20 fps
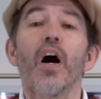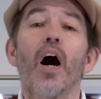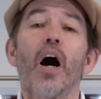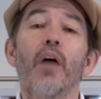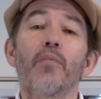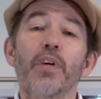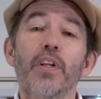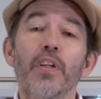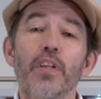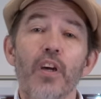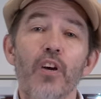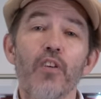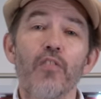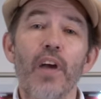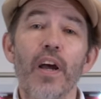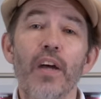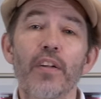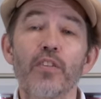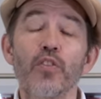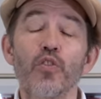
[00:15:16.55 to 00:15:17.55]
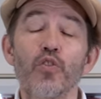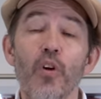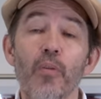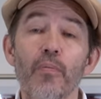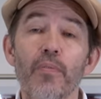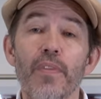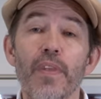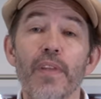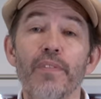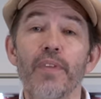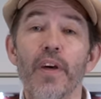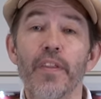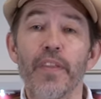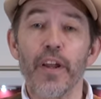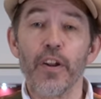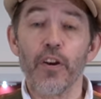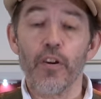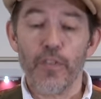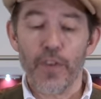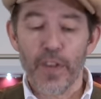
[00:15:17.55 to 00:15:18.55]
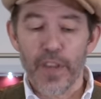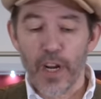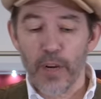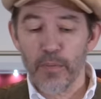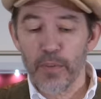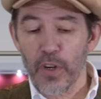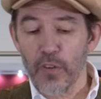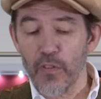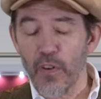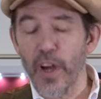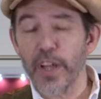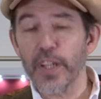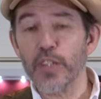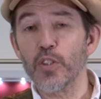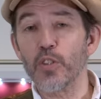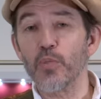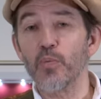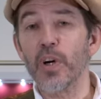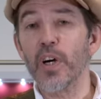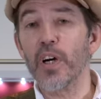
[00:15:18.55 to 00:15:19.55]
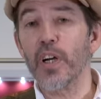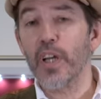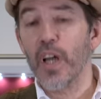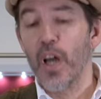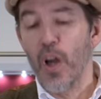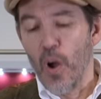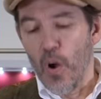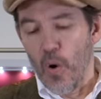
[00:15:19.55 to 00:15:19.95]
I'm going to go round and drop that off, and then I'm going to ride into work.